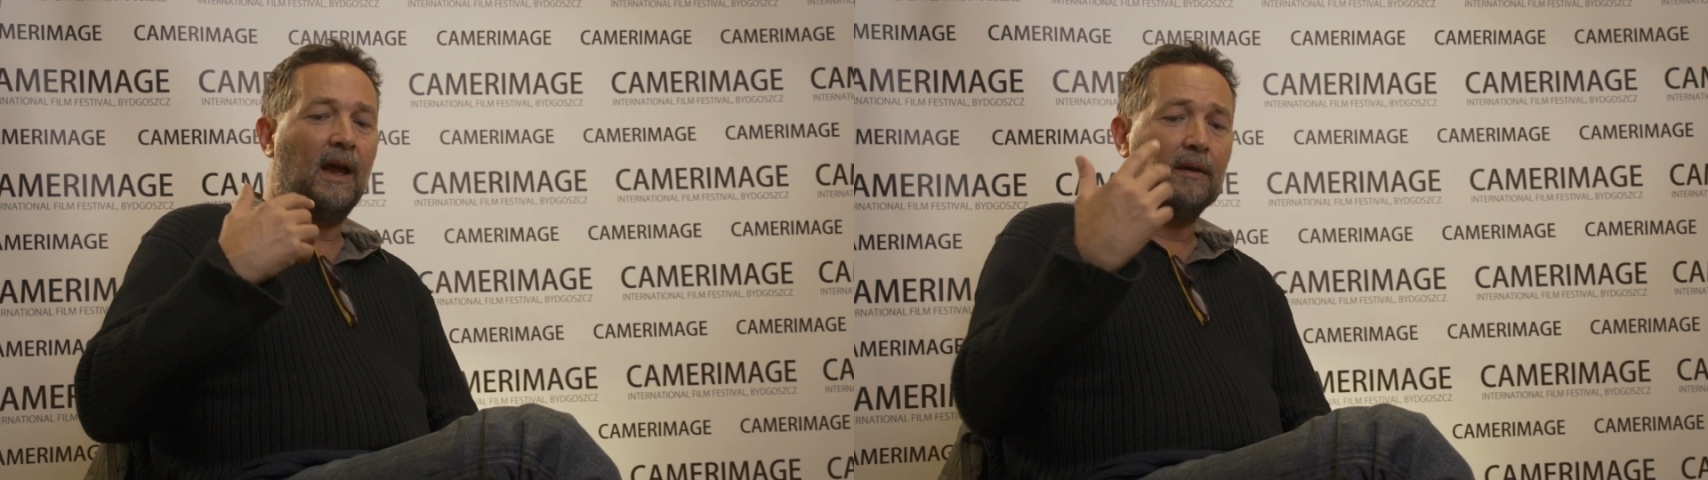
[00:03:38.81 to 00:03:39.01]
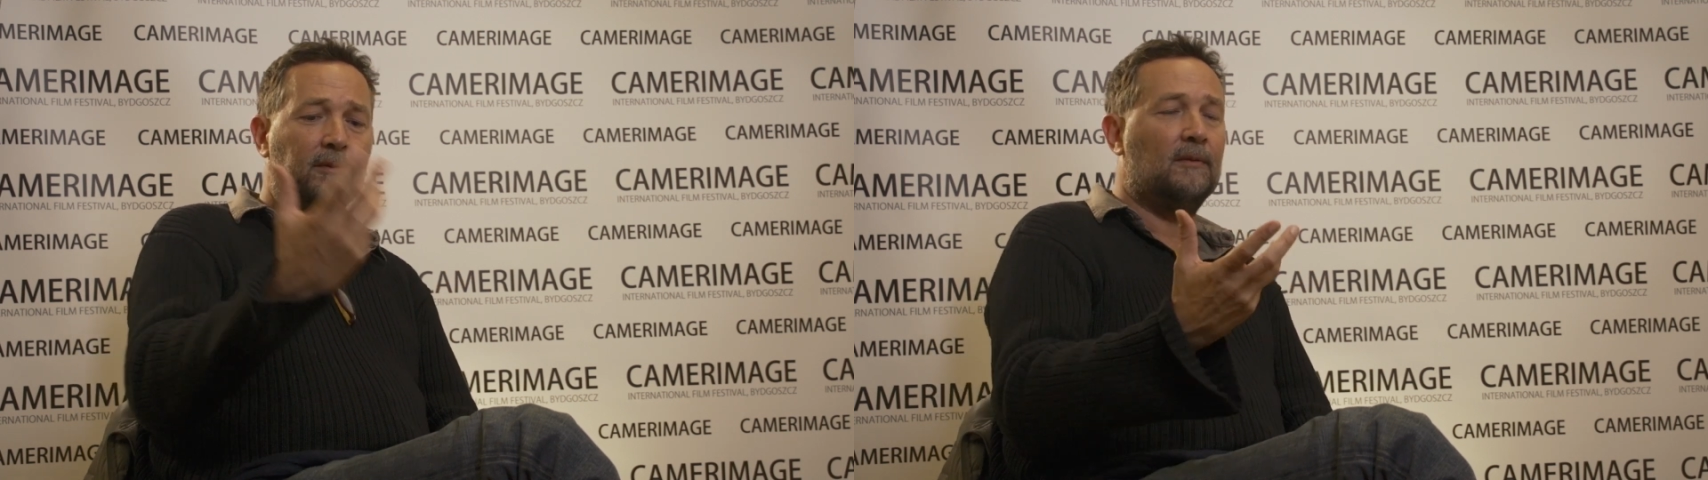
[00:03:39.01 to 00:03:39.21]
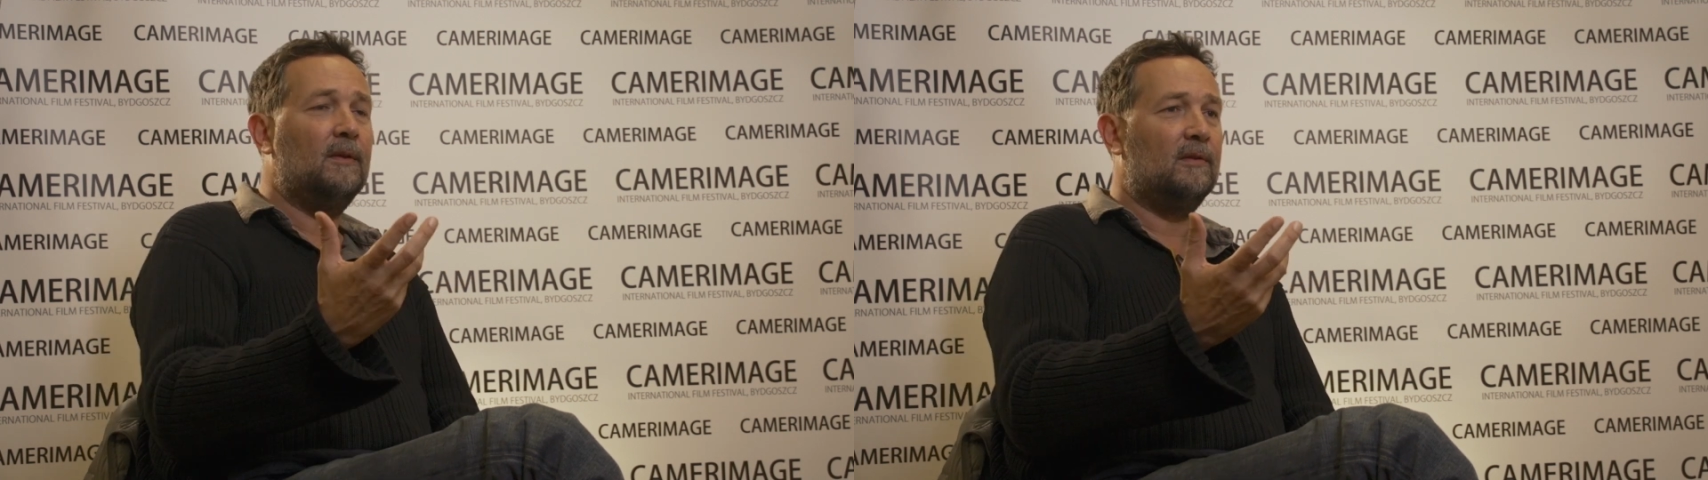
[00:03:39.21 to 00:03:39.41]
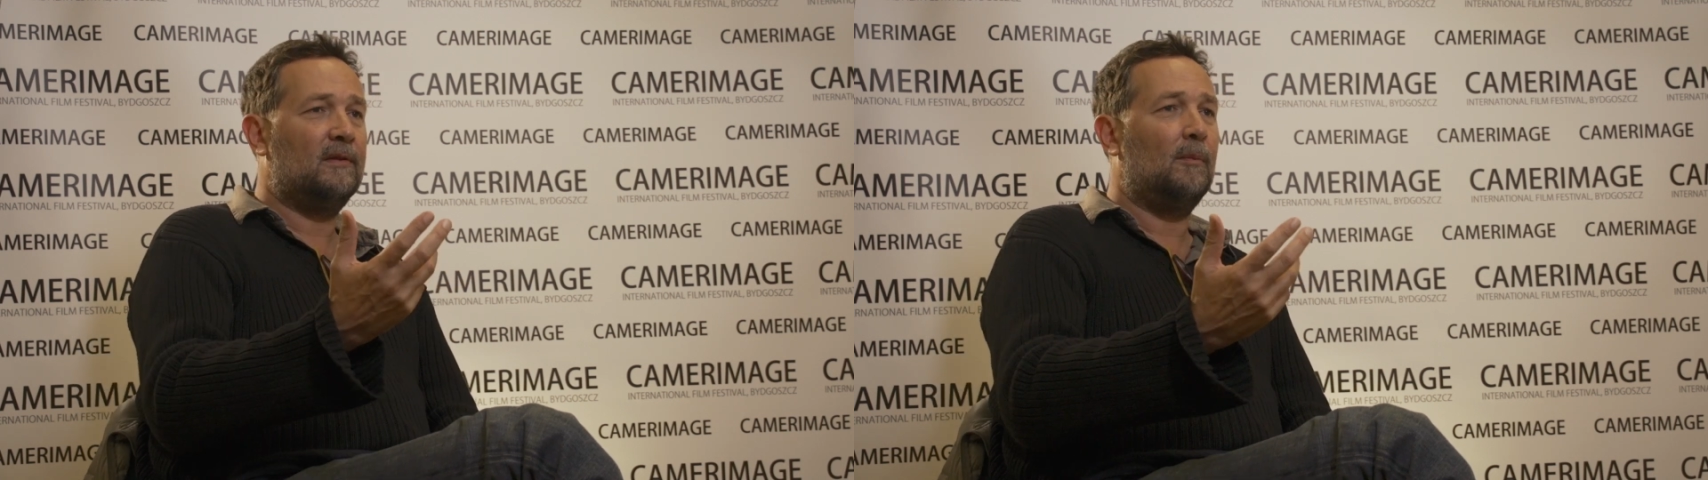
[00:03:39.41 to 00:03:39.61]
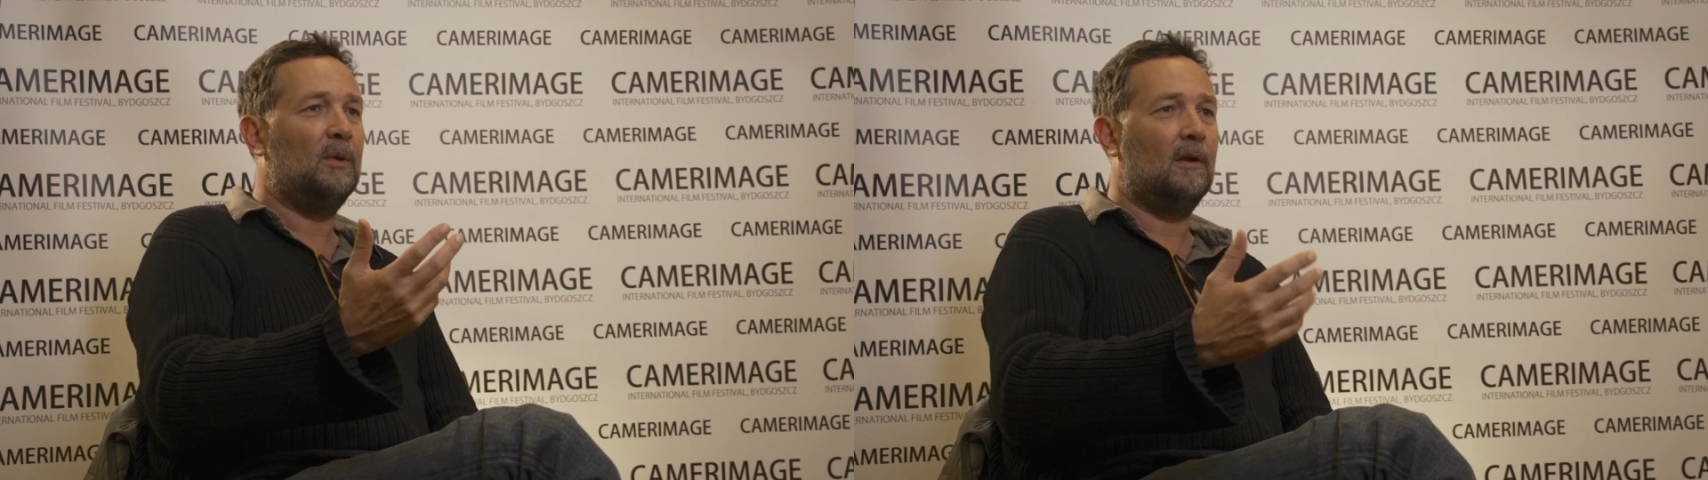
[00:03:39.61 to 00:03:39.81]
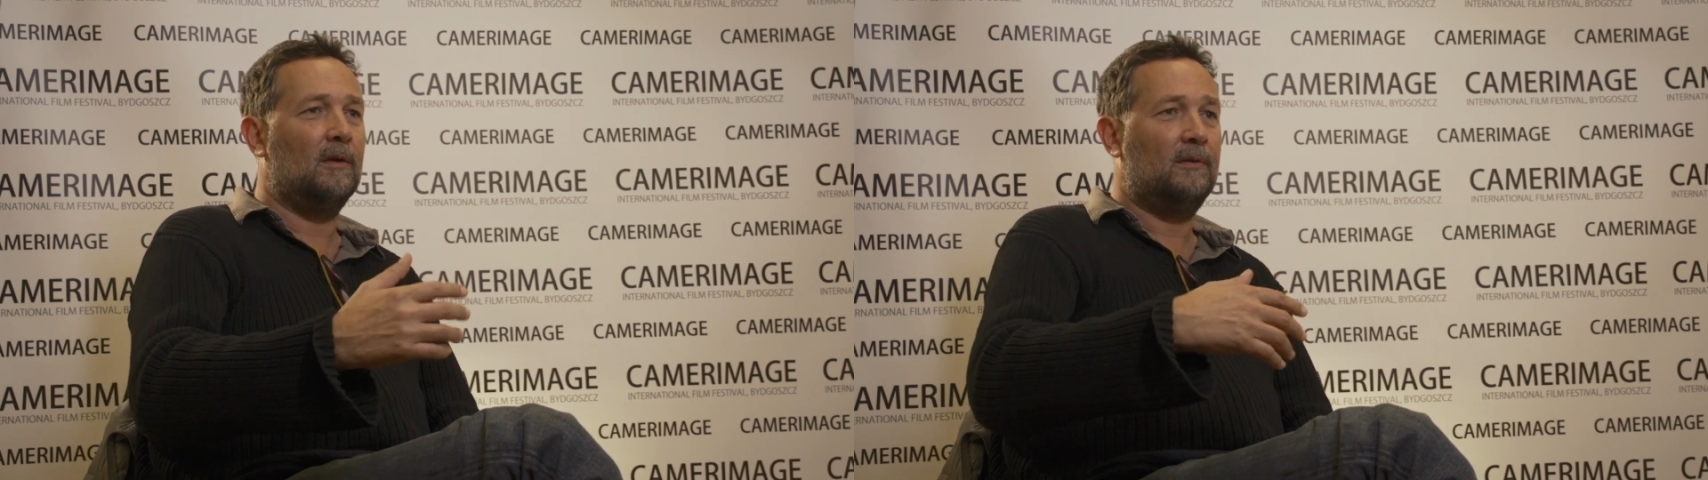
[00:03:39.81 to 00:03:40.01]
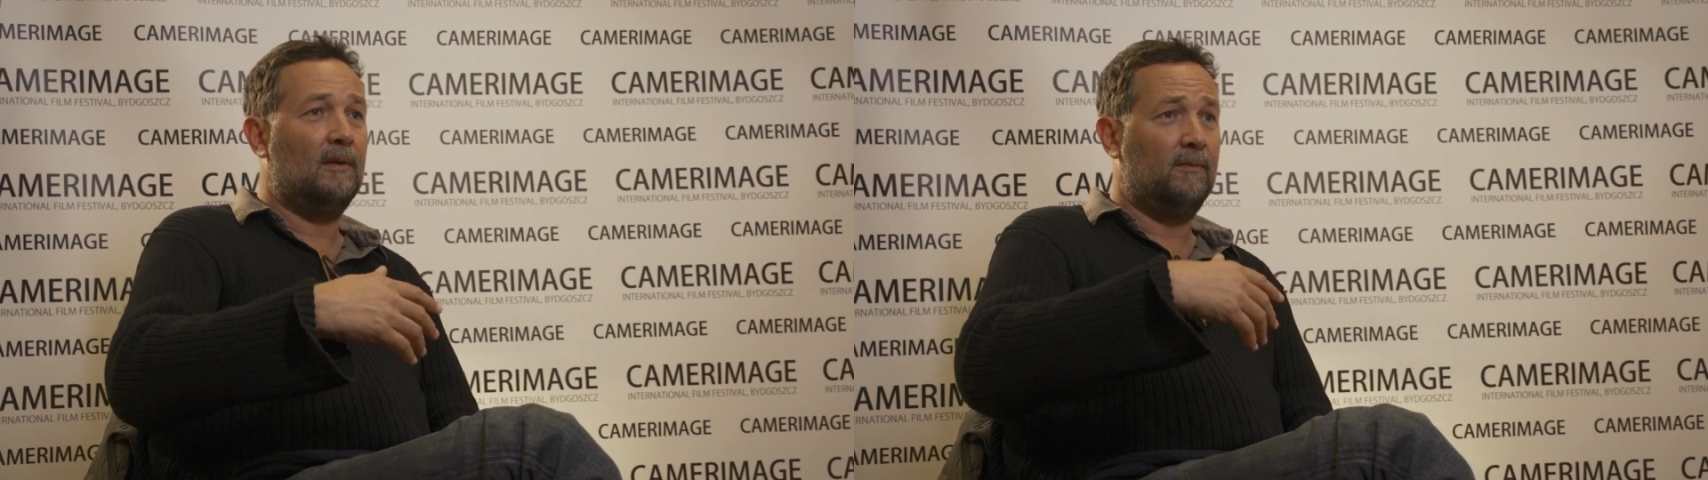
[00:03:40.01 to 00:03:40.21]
after these seminars